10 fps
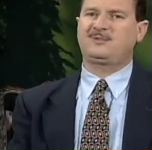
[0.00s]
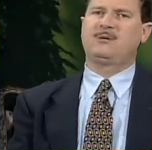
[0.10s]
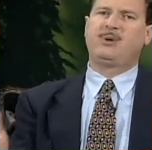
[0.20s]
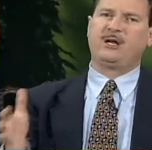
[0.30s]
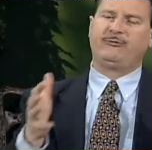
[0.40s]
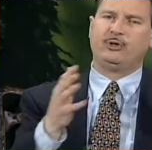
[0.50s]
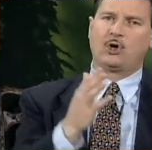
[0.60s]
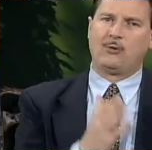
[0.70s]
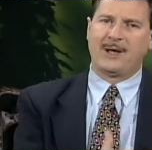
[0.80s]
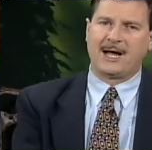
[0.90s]
But if you
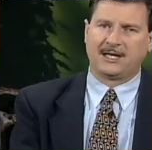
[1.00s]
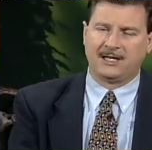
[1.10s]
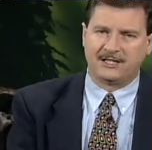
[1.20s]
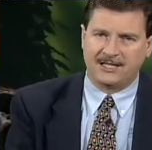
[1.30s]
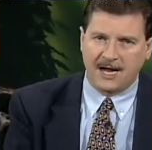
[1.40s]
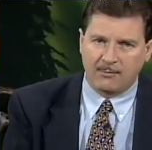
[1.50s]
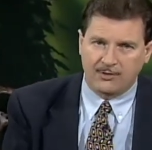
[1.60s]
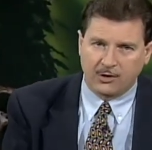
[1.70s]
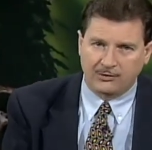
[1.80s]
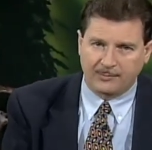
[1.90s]
go back and examine
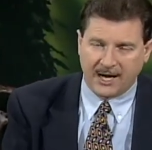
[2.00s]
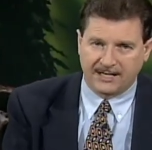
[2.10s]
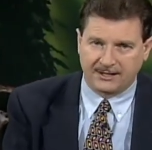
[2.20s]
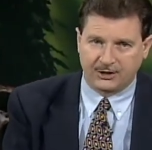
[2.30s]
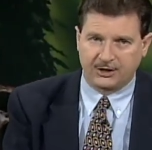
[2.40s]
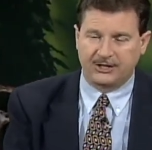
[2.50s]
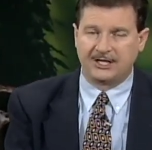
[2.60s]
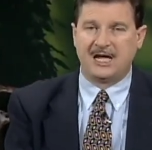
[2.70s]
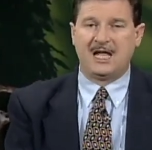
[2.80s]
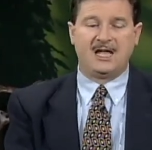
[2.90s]
those passages
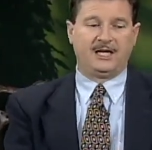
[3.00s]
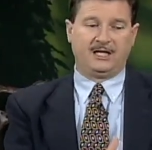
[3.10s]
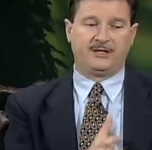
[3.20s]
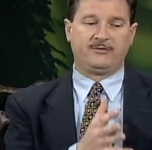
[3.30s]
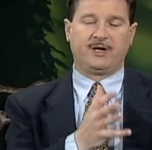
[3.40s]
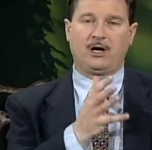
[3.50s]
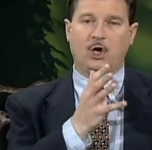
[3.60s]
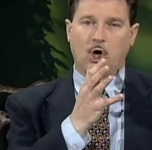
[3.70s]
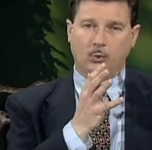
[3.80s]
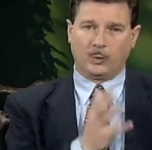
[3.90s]
in their
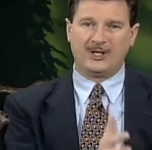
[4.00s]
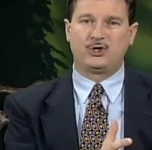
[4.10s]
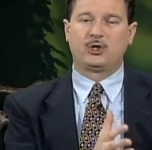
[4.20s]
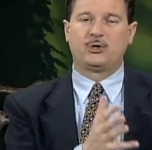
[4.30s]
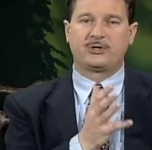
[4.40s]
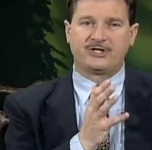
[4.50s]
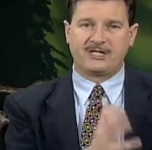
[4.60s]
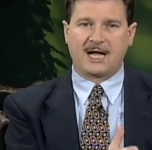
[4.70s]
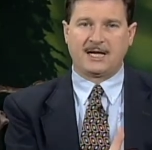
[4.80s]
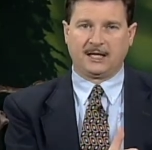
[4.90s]
original
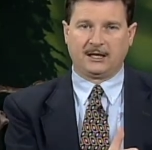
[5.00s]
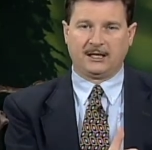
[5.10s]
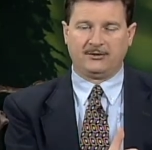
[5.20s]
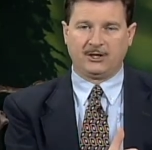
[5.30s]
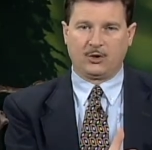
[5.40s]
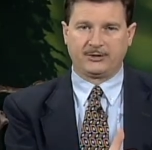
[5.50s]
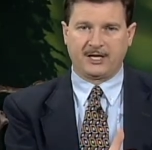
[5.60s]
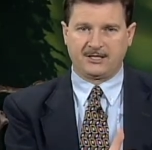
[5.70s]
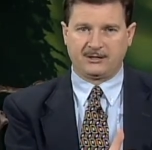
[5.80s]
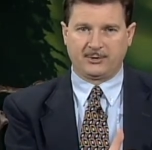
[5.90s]
setting in the Old
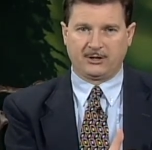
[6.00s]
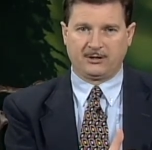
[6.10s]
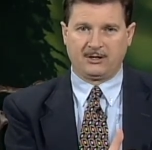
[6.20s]
Testament,